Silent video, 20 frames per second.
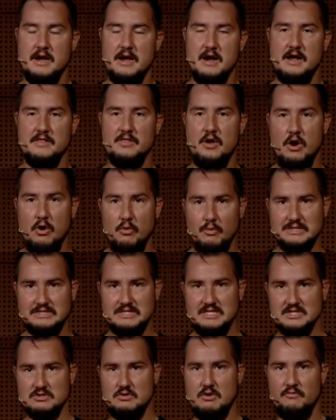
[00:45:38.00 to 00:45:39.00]
And always
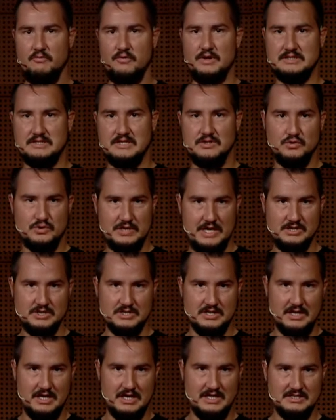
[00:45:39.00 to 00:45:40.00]
these conflicts lead to tension.
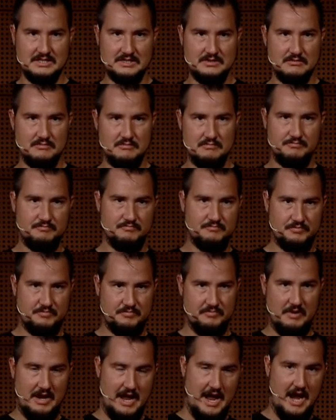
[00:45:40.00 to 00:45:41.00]
It leads to
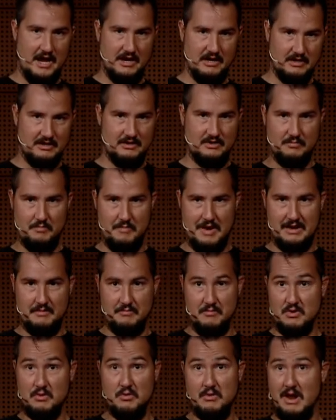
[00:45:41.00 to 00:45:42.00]
you
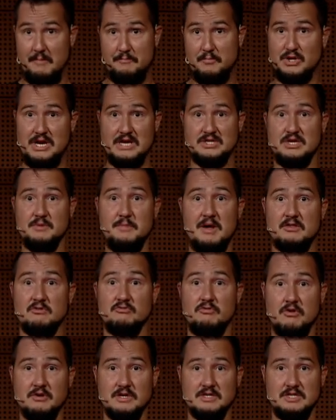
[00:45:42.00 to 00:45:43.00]
potentially make the
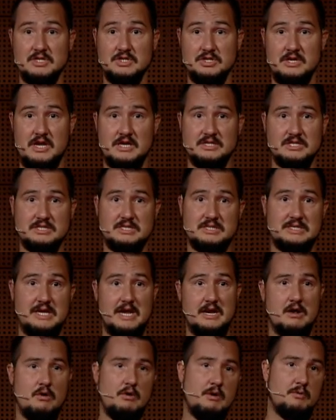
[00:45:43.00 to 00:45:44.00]
wrong decision and just say,
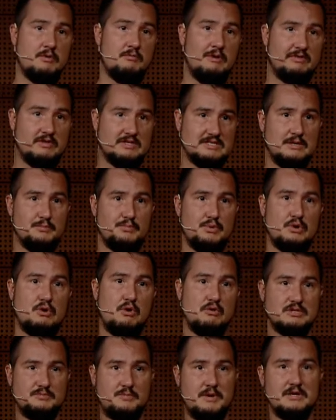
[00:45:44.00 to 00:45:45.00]
no, I want to write the simple
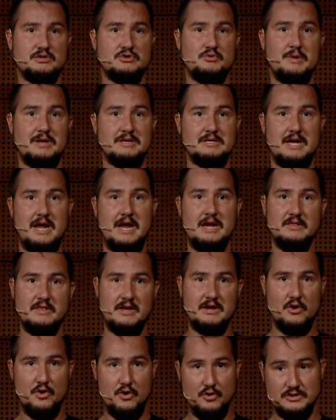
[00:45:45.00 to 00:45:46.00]
code, it's better to maintain, and then
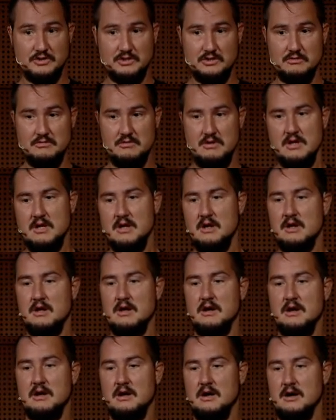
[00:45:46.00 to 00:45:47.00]
it hurts you
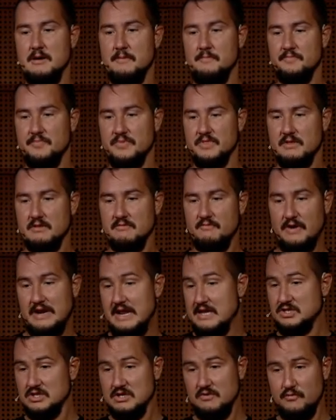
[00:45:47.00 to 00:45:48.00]

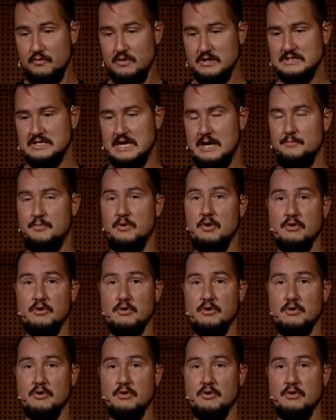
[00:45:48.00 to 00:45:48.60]
financially, for example.